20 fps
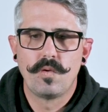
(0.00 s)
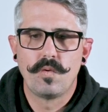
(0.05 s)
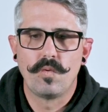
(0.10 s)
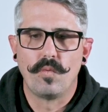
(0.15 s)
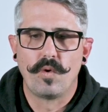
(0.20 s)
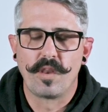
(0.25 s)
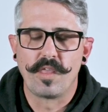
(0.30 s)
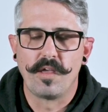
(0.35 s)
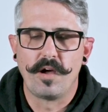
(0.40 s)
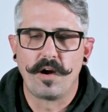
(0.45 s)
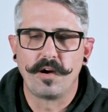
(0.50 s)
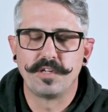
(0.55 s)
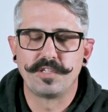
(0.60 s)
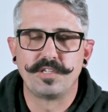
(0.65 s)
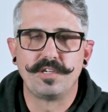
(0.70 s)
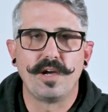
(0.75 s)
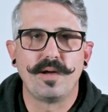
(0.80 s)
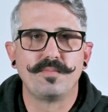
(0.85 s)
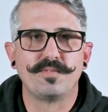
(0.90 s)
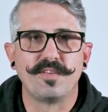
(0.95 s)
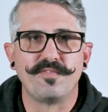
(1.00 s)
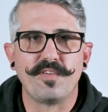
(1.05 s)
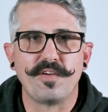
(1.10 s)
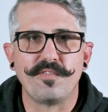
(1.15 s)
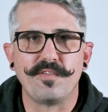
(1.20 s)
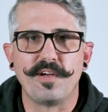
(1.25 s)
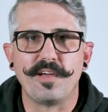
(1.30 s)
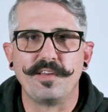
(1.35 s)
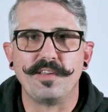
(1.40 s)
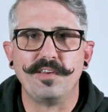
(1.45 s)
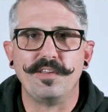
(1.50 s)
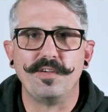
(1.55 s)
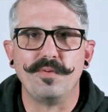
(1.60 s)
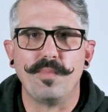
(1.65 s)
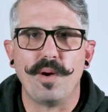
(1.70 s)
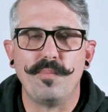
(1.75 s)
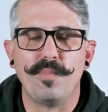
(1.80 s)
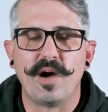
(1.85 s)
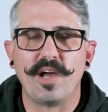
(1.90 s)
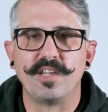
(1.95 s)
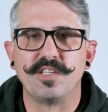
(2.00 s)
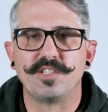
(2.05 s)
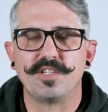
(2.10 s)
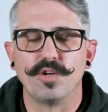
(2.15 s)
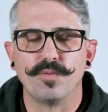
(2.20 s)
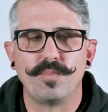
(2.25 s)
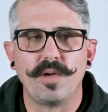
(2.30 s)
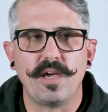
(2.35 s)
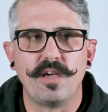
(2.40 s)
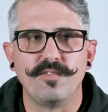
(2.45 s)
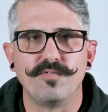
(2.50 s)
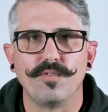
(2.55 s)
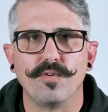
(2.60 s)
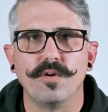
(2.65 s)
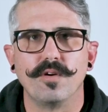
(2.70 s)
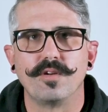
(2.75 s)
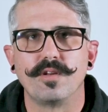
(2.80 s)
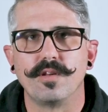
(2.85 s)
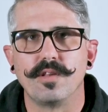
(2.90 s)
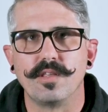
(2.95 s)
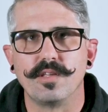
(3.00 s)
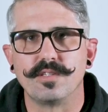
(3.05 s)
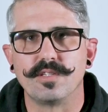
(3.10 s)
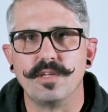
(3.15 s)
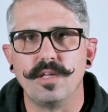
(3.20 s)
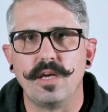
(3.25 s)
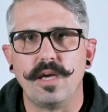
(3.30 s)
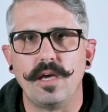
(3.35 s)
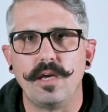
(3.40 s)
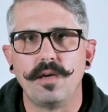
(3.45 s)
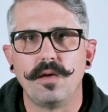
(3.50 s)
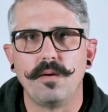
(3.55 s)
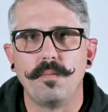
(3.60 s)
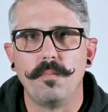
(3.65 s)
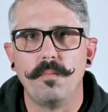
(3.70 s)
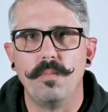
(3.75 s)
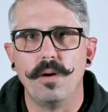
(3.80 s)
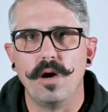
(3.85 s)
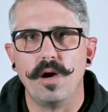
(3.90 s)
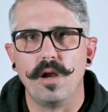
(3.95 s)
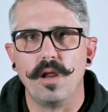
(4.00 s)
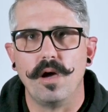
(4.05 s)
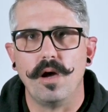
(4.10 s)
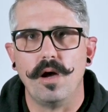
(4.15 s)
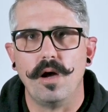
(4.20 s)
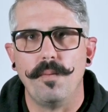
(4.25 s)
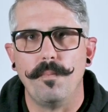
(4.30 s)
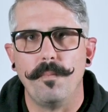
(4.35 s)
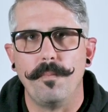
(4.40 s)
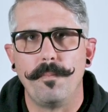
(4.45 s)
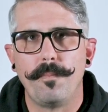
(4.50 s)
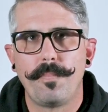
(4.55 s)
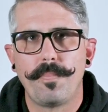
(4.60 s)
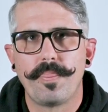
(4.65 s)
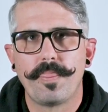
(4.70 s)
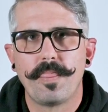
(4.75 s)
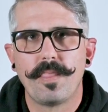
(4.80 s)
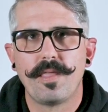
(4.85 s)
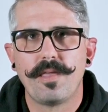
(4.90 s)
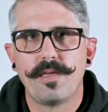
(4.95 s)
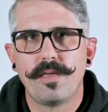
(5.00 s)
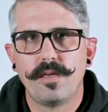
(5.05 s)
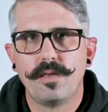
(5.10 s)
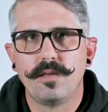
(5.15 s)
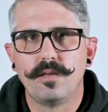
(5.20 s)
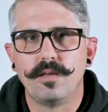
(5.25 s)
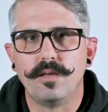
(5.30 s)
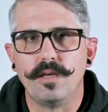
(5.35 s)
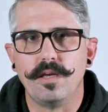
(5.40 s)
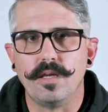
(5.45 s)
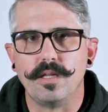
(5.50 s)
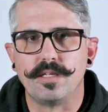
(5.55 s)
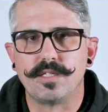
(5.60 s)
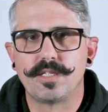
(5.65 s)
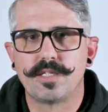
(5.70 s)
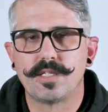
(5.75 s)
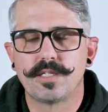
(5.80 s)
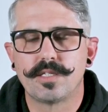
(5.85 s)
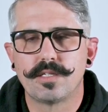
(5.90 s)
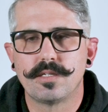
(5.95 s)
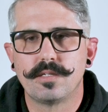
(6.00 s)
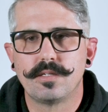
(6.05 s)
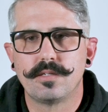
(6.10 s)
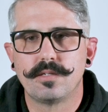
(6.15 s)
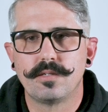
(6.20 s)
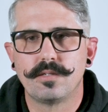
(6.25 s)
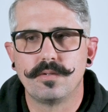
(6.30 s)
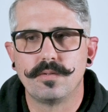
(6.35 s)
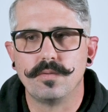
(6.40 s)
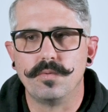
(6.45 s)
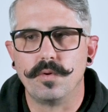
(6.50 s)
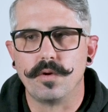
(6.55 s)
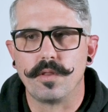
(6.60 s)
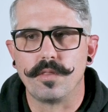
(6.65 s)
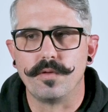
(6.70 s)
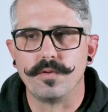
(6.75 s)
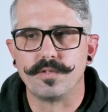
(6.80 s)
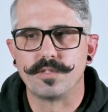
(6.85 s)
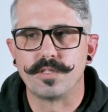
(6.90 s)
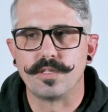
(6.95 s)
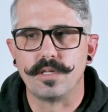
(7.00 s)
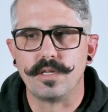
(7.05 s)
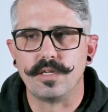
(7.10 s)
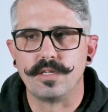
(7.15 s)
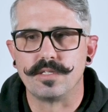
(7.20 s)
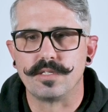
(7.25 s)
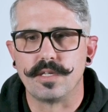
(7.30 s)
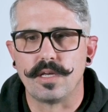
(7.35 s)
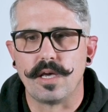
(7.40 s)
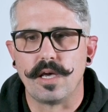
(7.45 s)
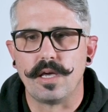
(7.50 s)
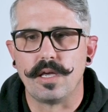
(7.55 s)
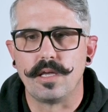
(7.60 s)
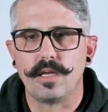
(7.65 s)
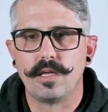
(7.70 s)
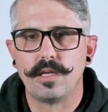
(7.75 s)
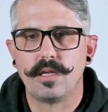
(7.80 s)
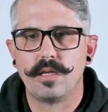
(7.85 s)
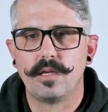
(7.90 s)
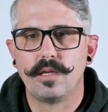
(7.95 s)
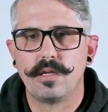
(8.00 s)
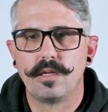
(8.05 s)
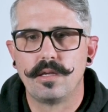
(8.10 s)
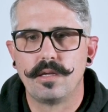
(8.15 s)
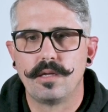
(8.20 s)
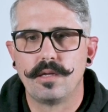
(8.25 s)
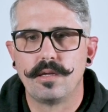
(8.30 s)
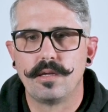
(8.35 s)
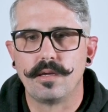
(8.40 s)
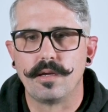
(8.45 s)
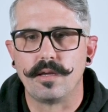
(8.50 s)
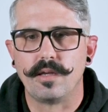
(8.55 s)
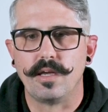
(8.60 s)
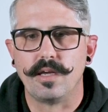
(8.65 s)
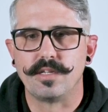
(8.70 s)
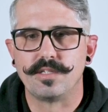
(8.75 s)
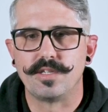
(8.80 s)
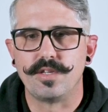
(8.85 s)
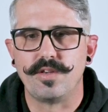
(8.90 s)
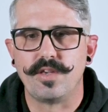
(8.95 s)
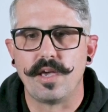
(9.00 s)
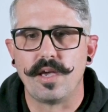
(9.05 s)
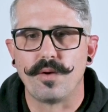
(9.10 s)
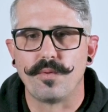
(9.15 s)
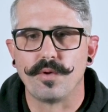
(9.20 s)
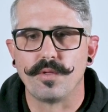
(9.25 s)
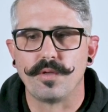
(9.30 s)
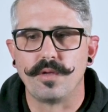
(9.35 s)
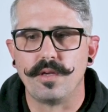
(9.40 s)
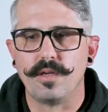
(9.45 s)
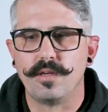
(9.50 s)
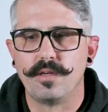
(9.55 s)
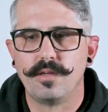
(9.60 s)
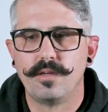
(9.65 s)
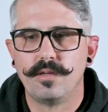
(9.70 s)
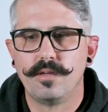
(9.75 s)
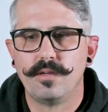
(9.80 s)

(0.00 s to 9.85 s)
one of the hardest jobs I've ever had to do. My body's still paying for it to this day, but it's one of those things that I guess you can't really